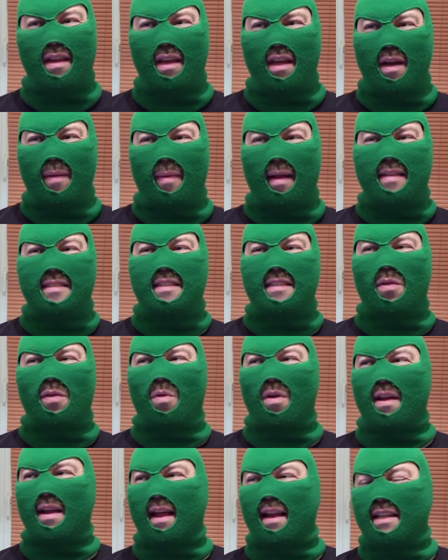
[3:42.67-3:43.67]
But I'll say
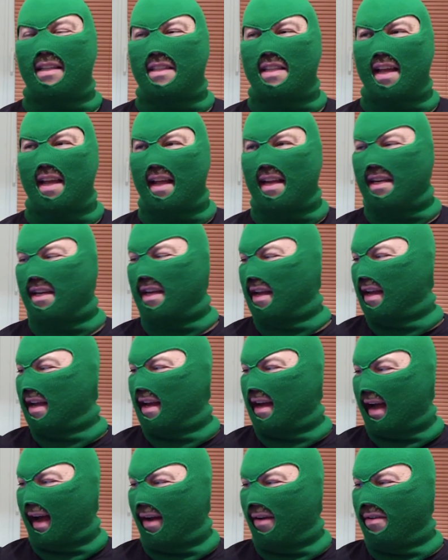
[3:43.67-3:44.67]
1 out of 10.
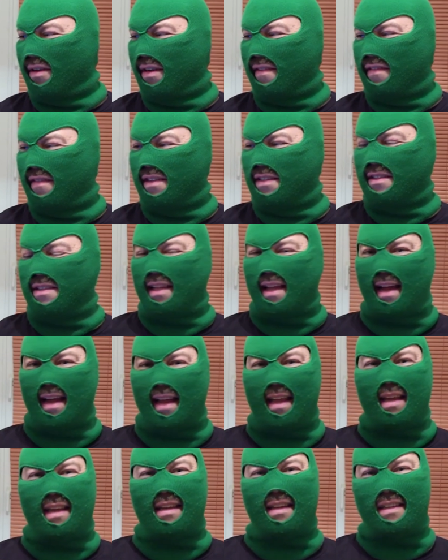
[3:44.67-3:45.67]
I'll give this
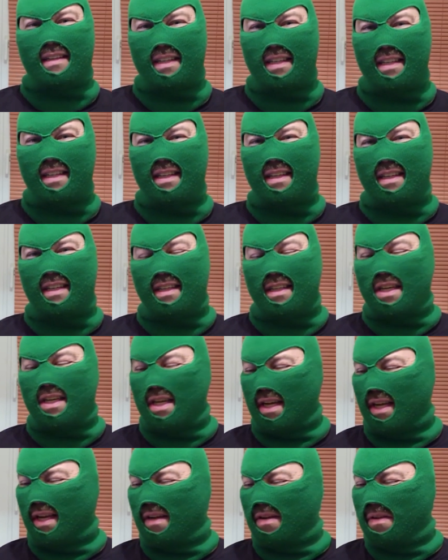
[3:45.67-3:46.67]
like,
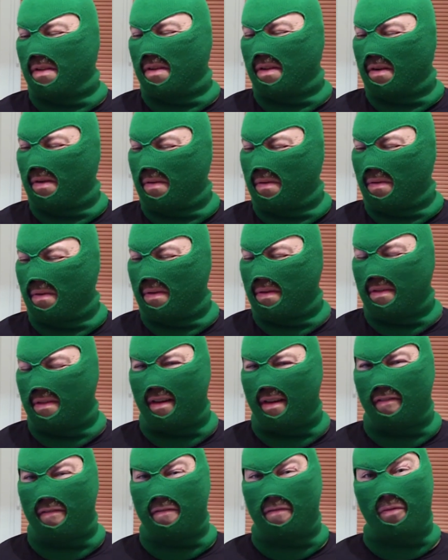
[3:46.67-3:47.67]
I don't know,
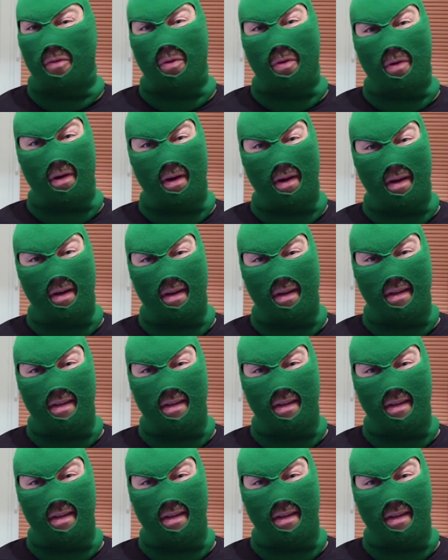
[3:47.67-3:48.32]
a 4.